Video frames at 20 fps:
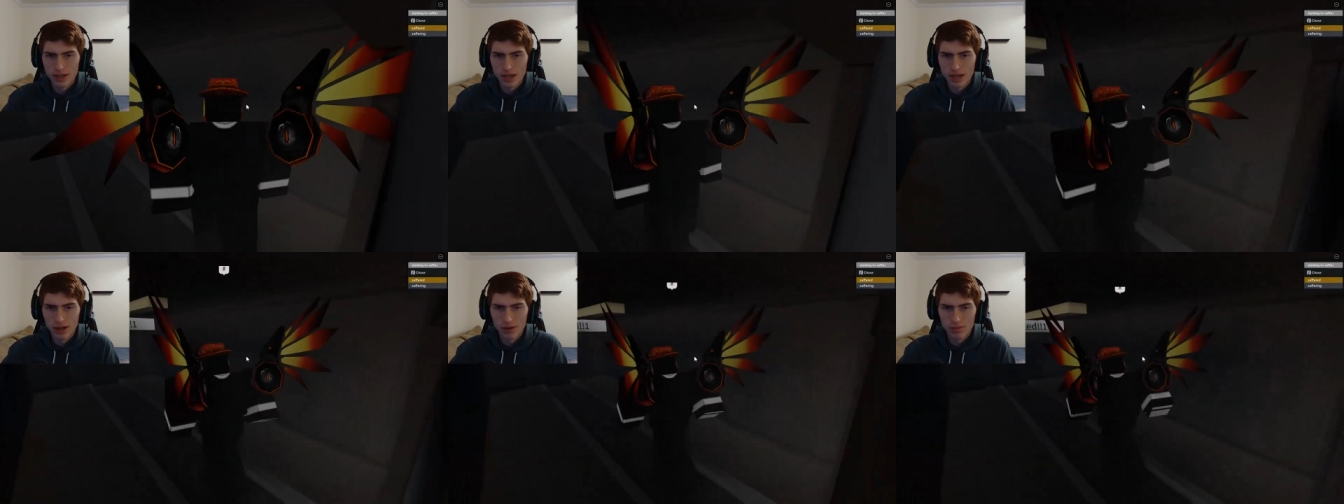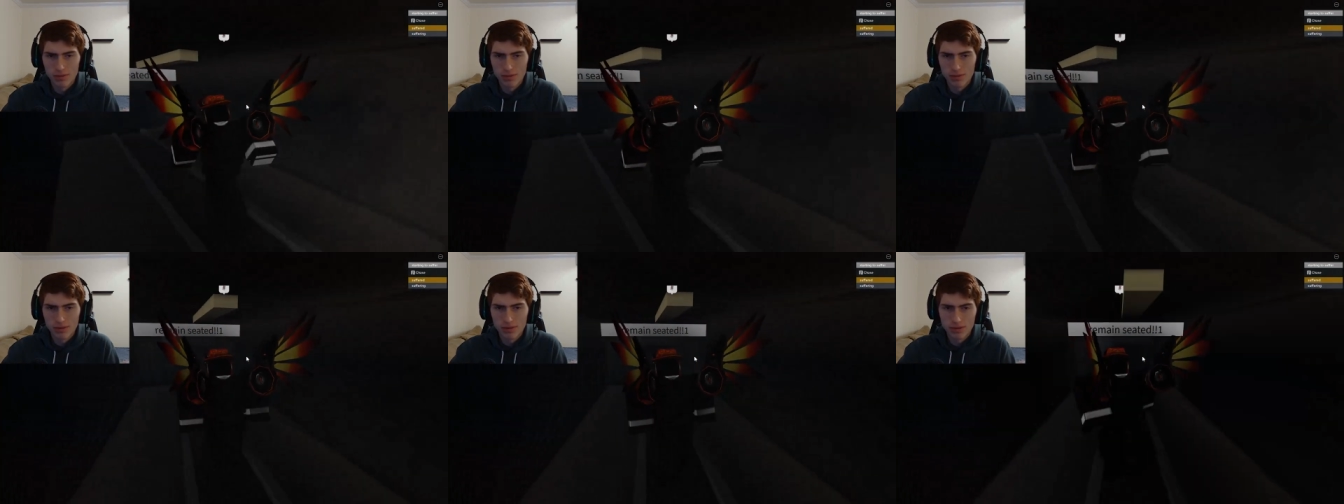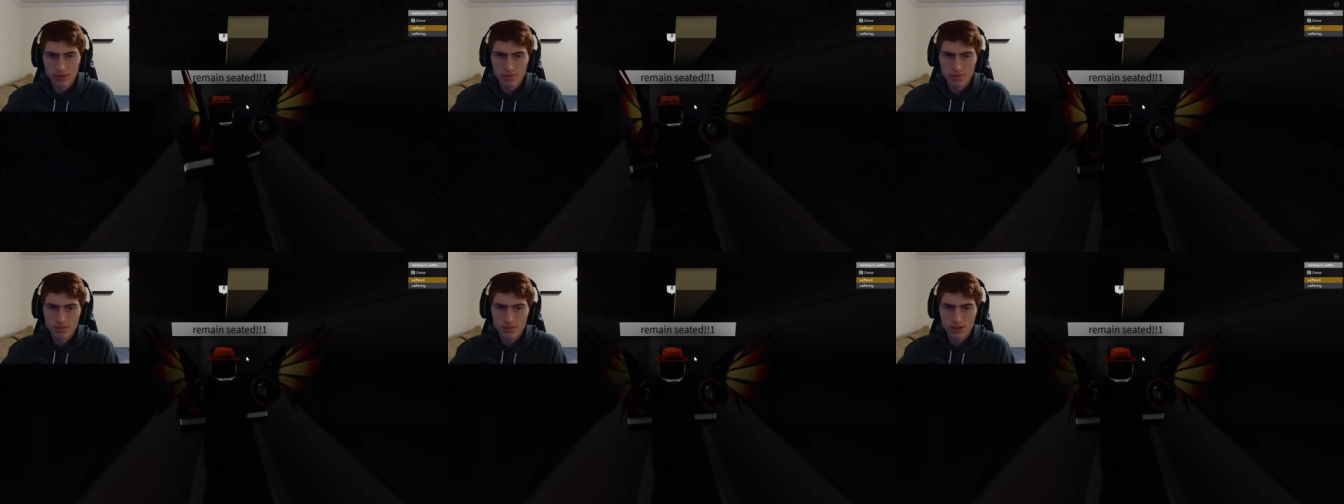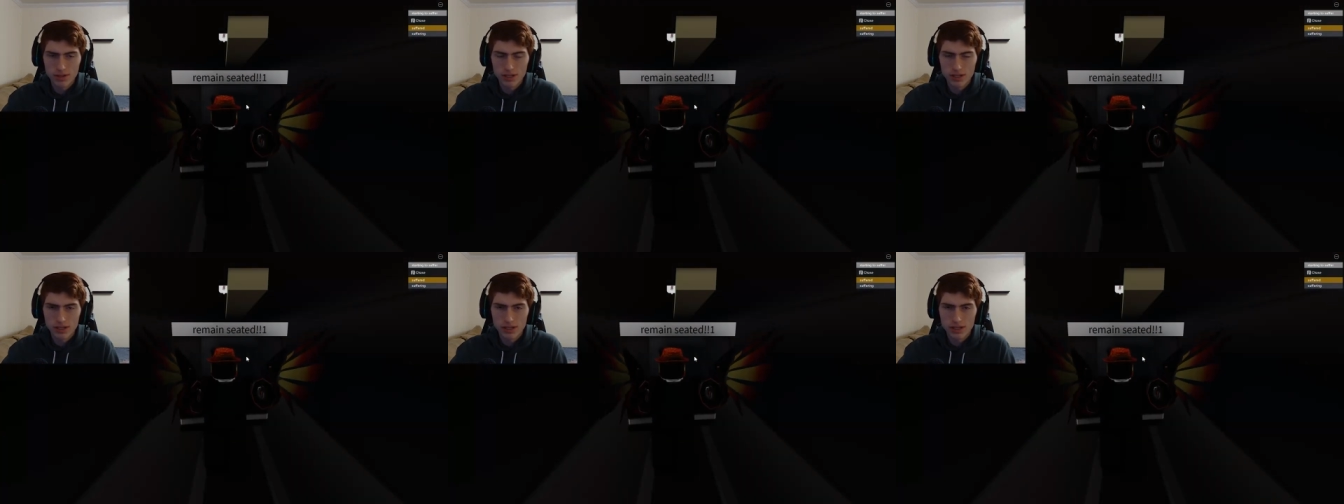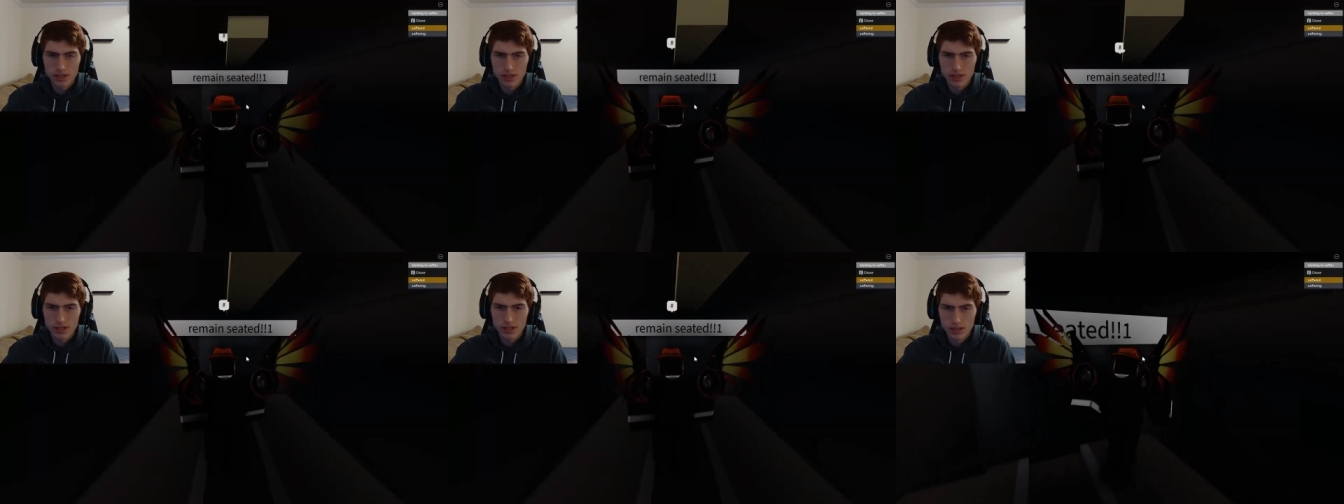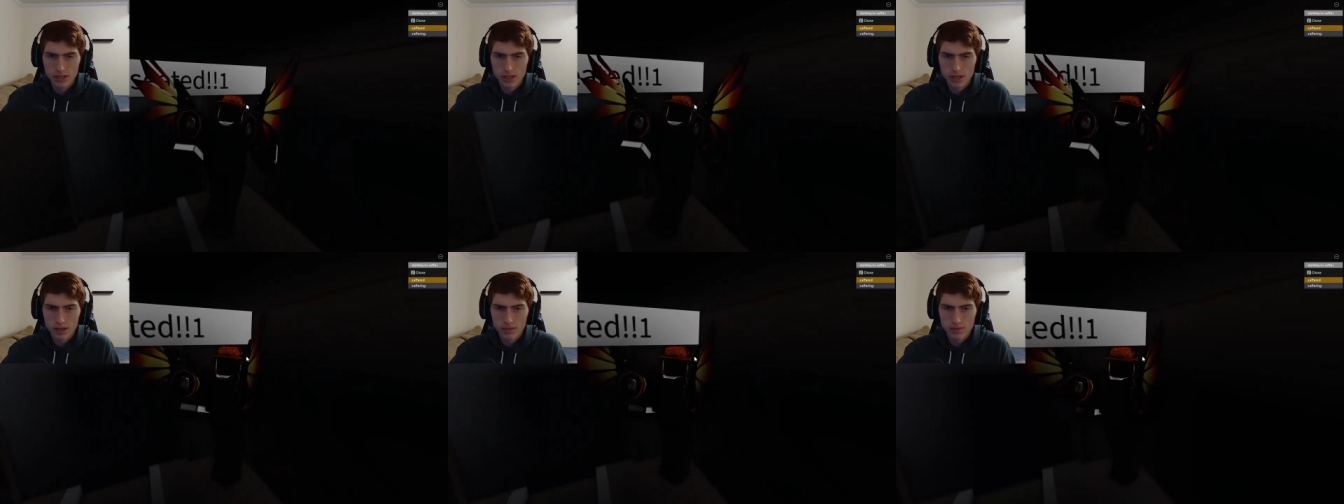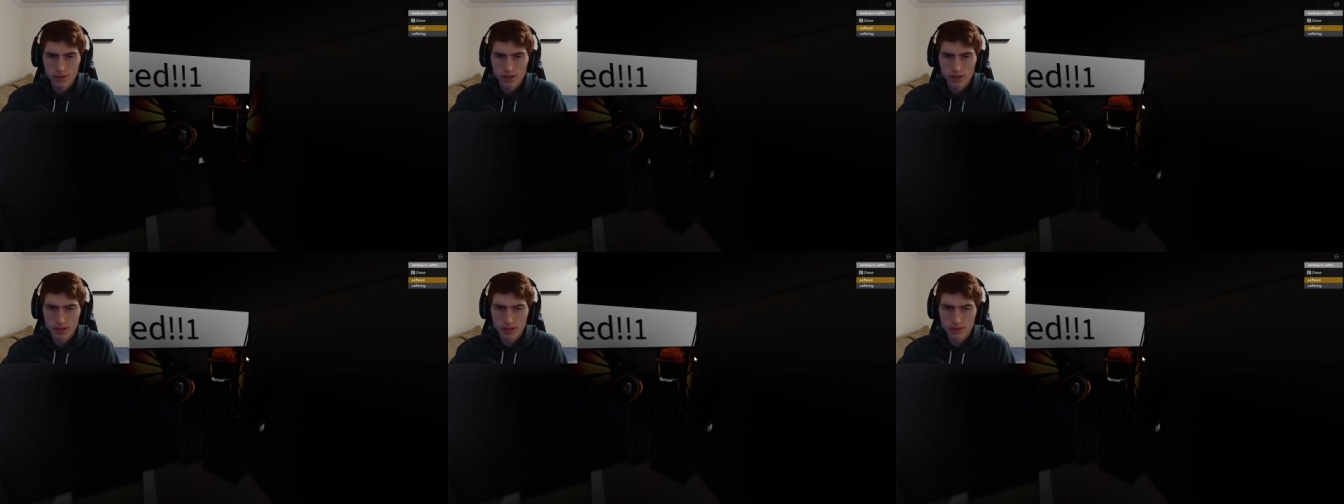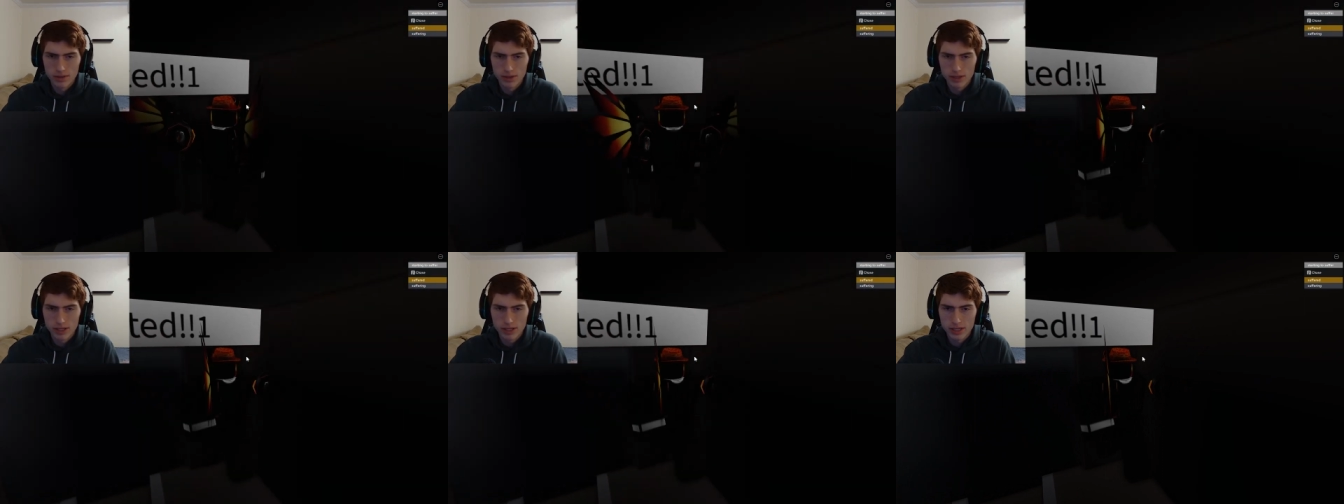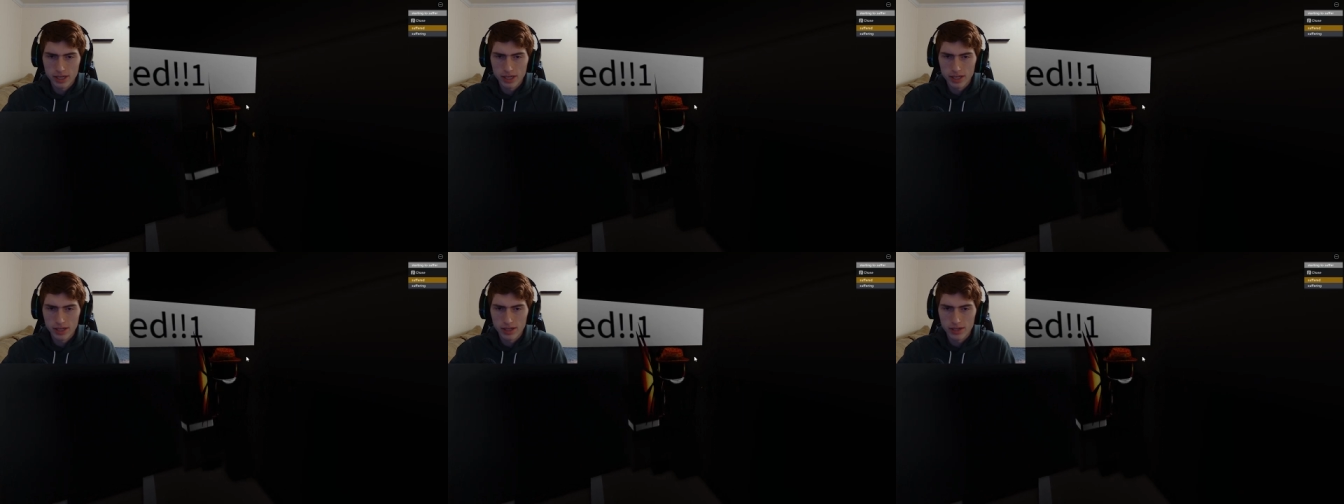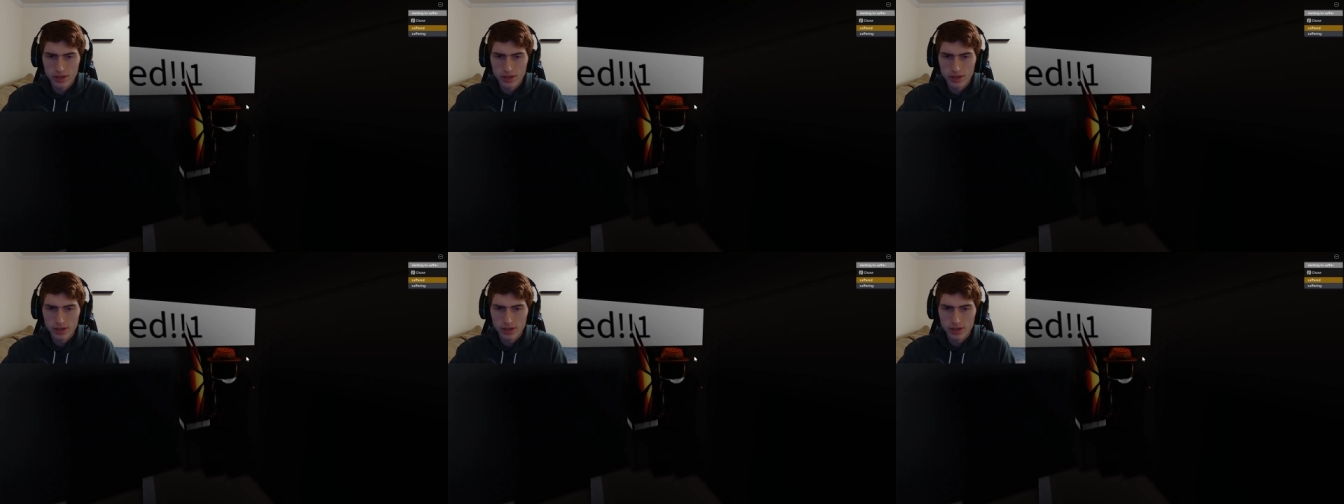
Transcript: help, please. I'm gonna I'm gonna stand in